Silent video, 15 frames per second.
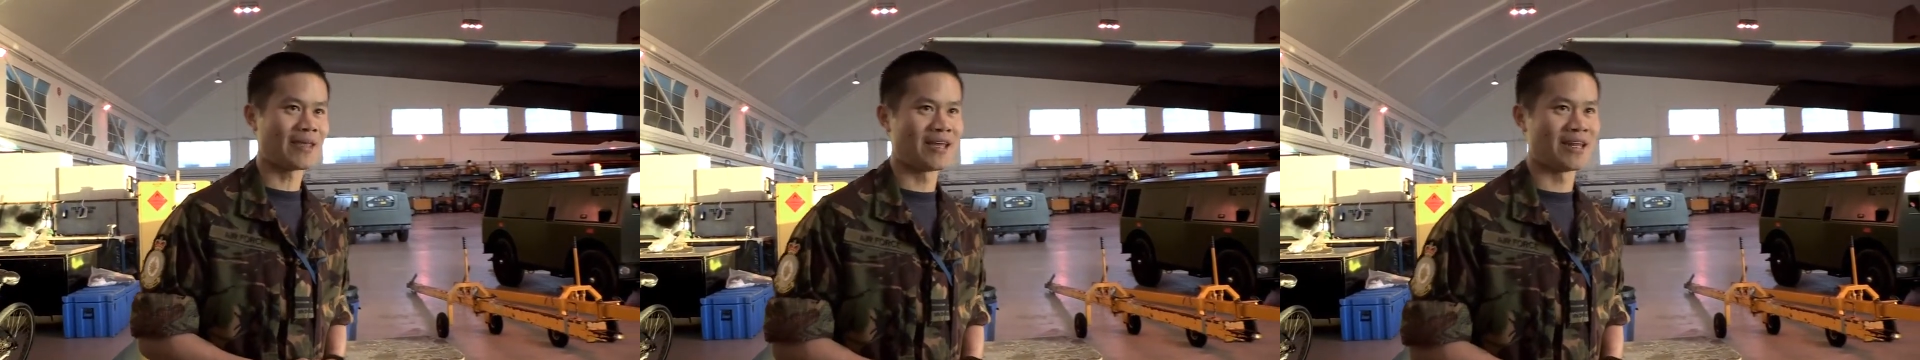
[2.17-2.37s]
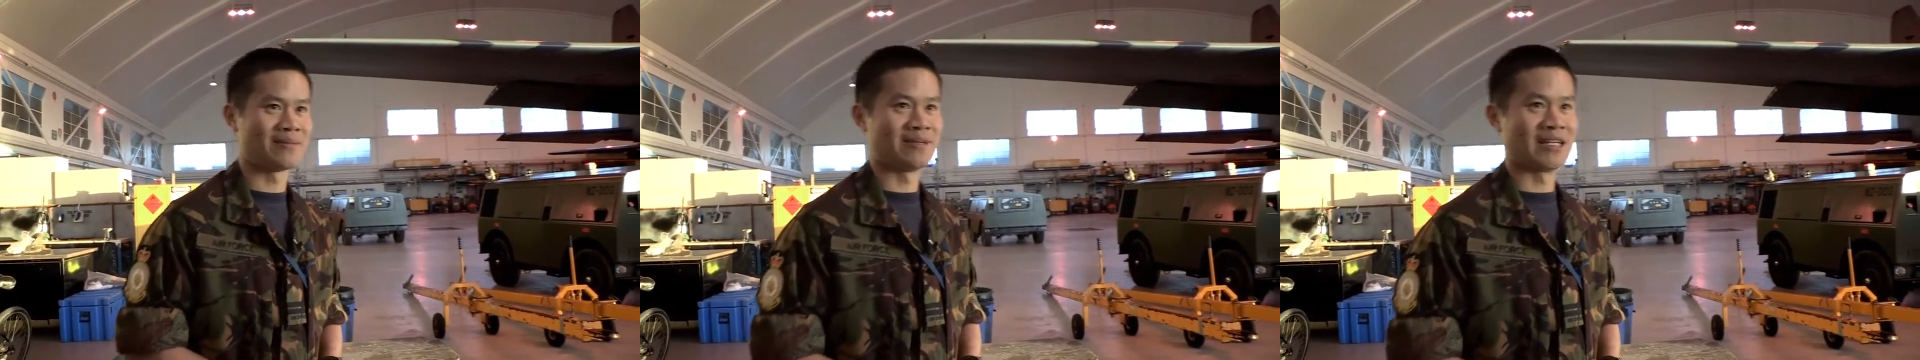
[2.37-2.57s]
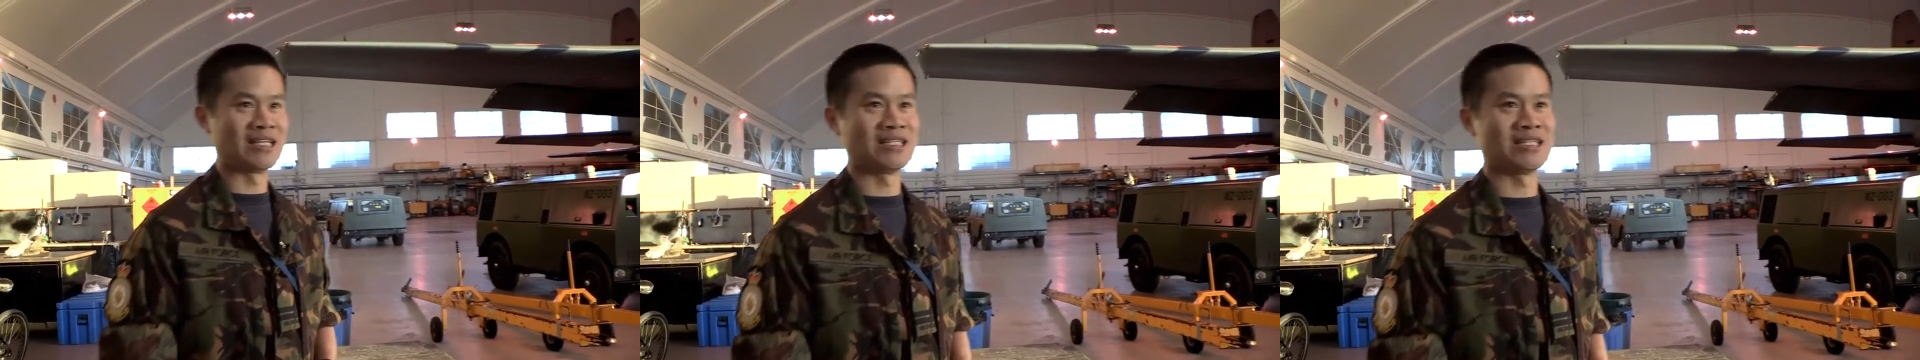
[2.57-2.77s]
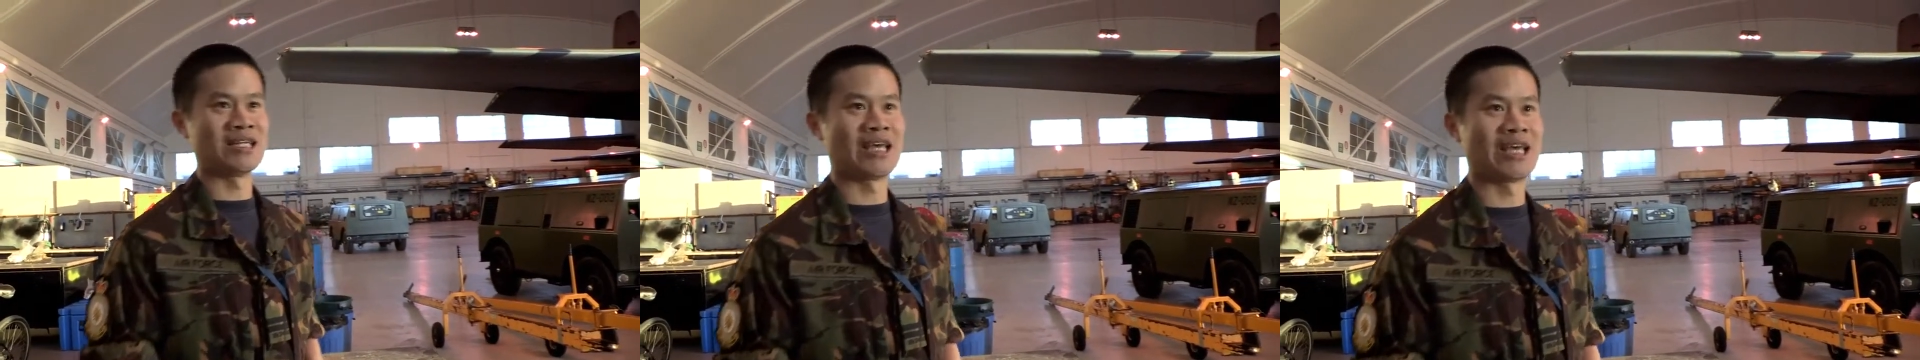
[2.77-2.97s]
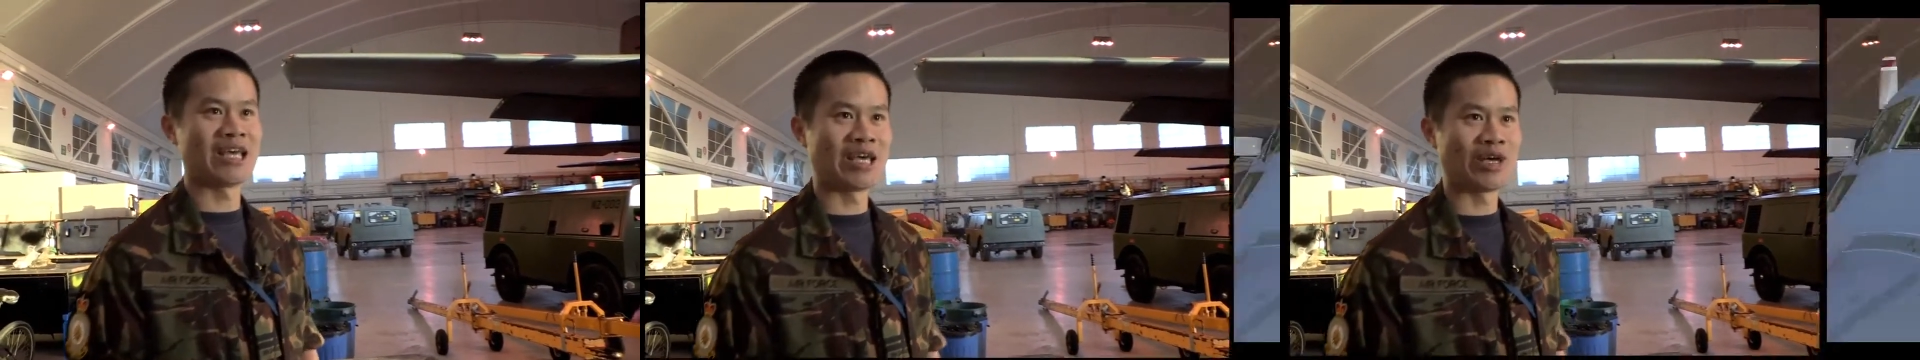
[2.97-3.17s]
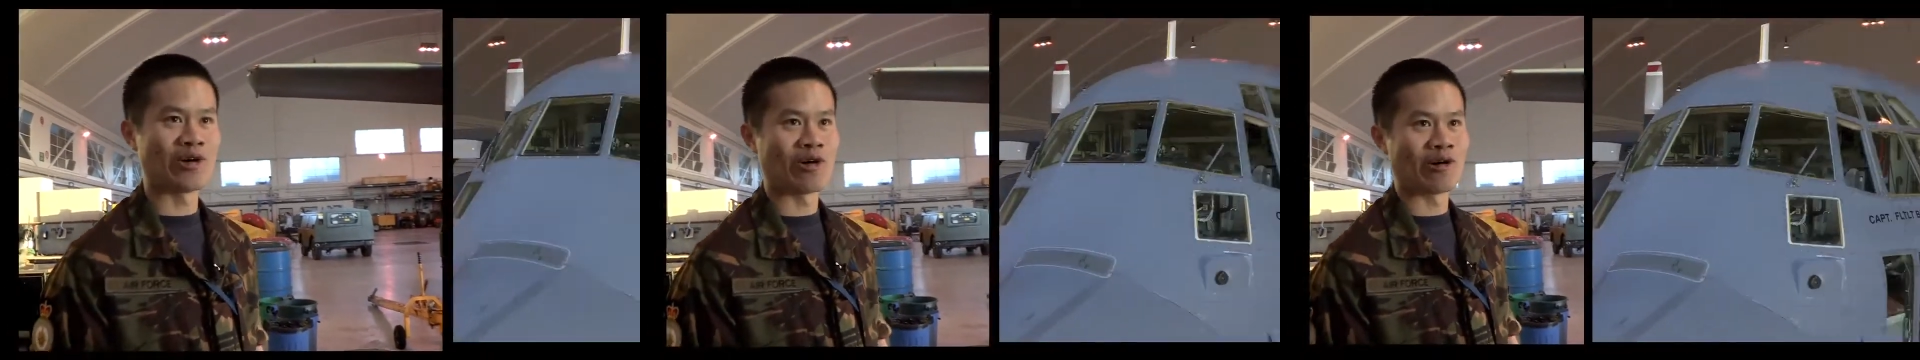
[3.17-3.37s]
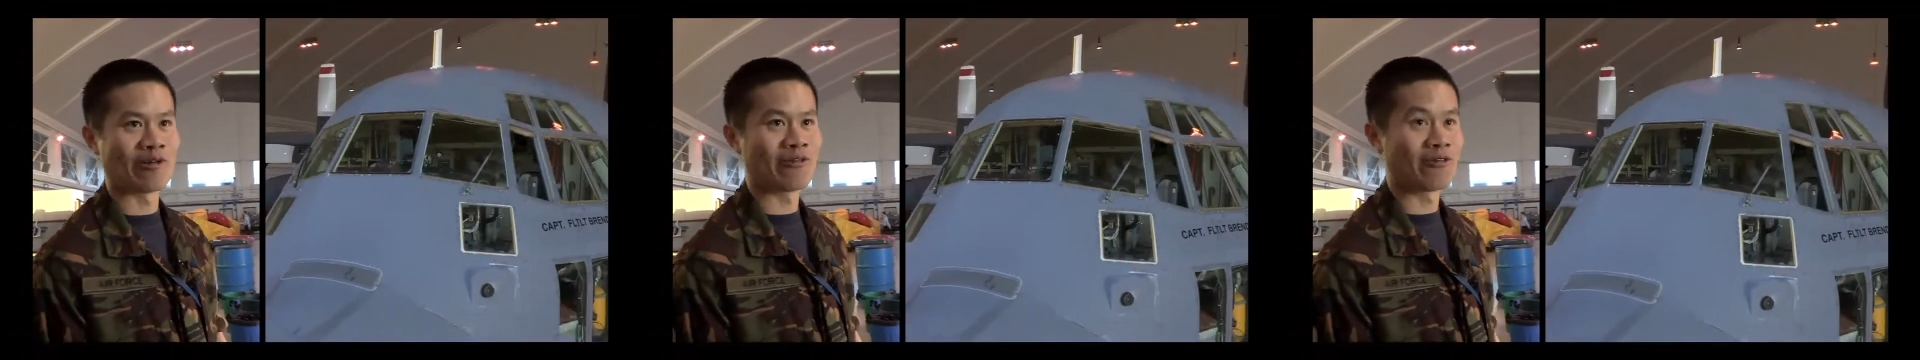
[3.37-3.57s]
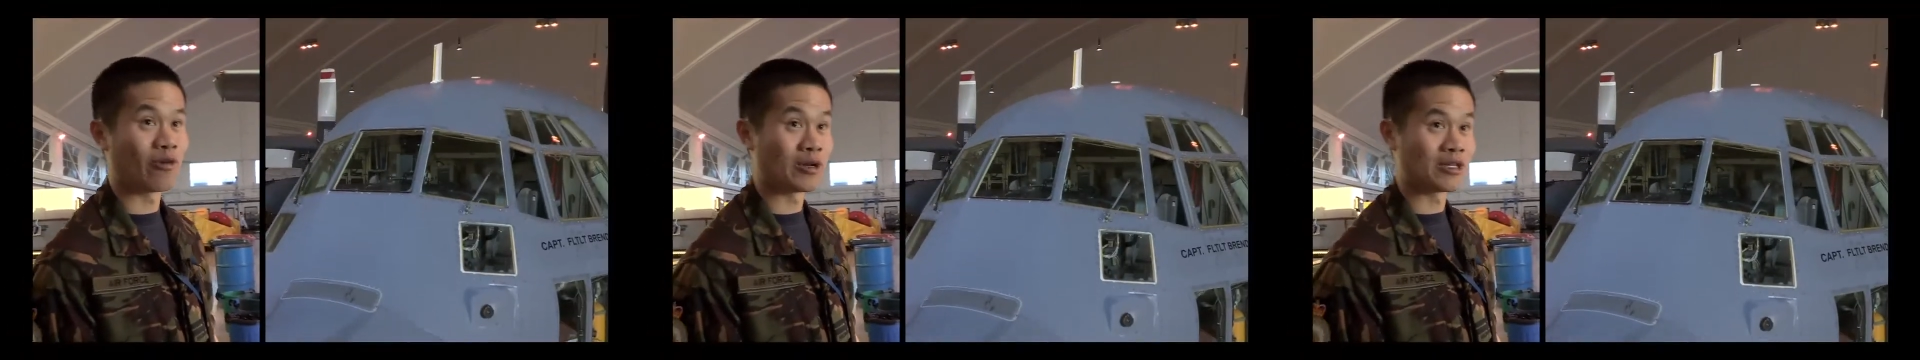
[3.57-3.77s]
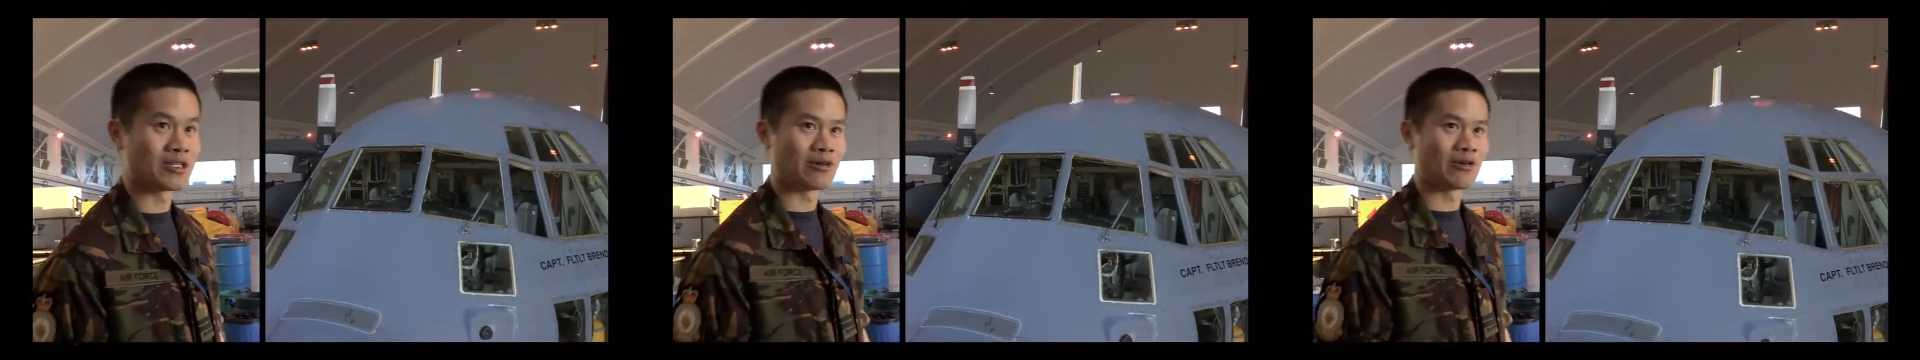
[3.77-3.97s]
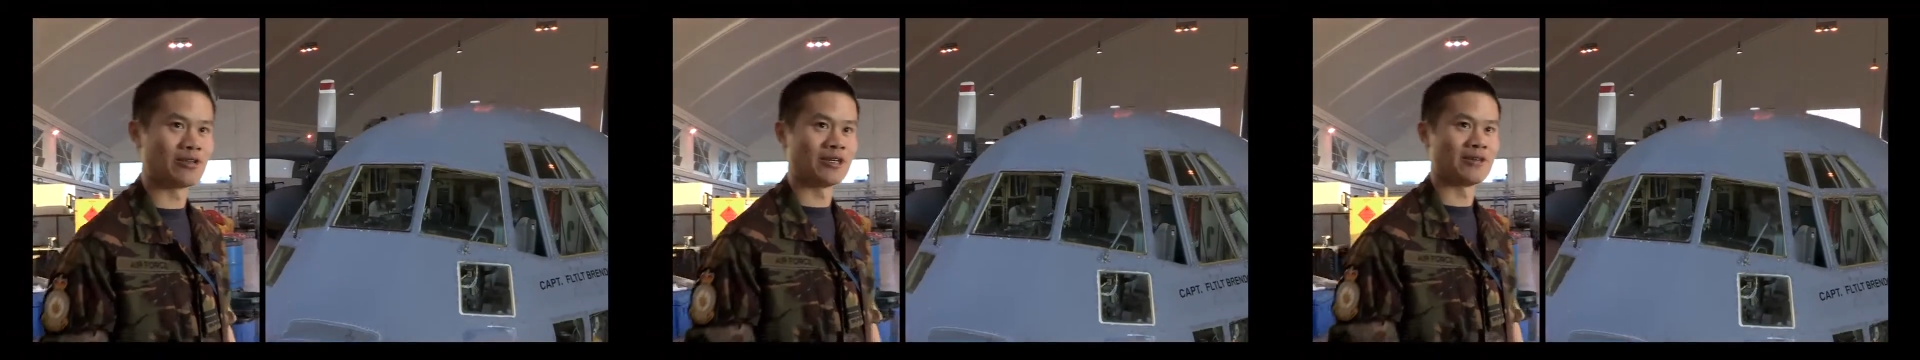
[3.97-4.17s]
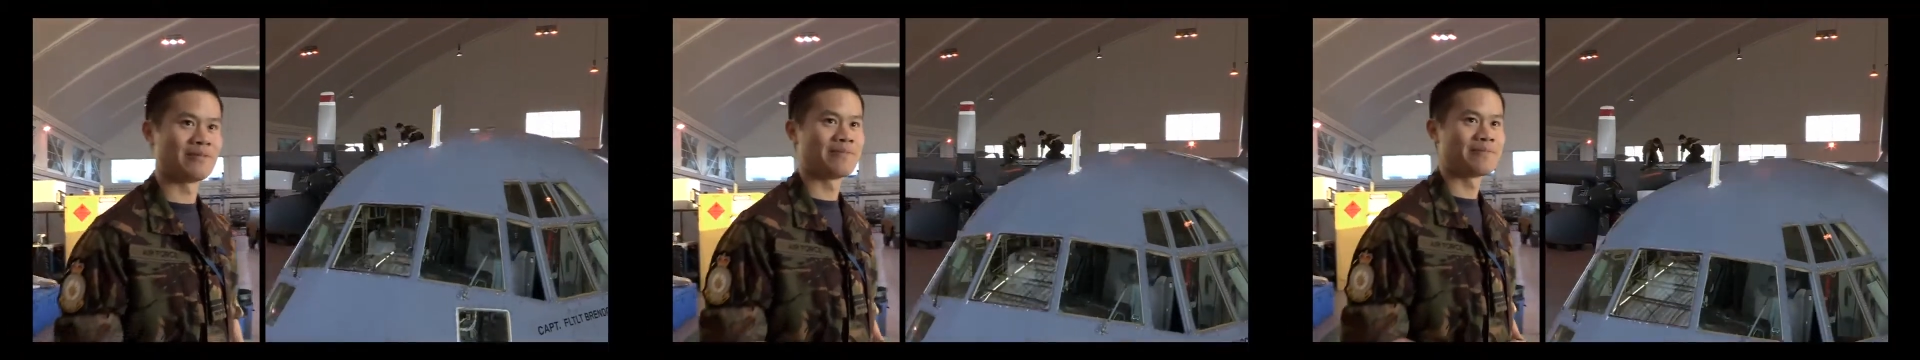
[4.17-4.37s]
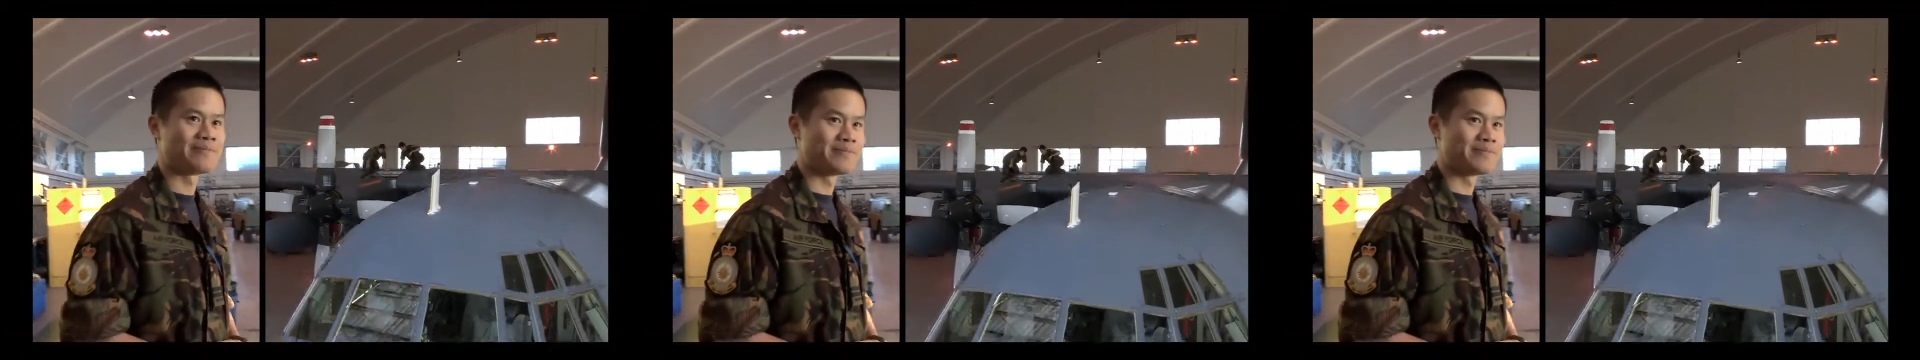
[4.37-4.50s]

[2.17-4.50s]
and I'm an engineer here on 40 Squadron.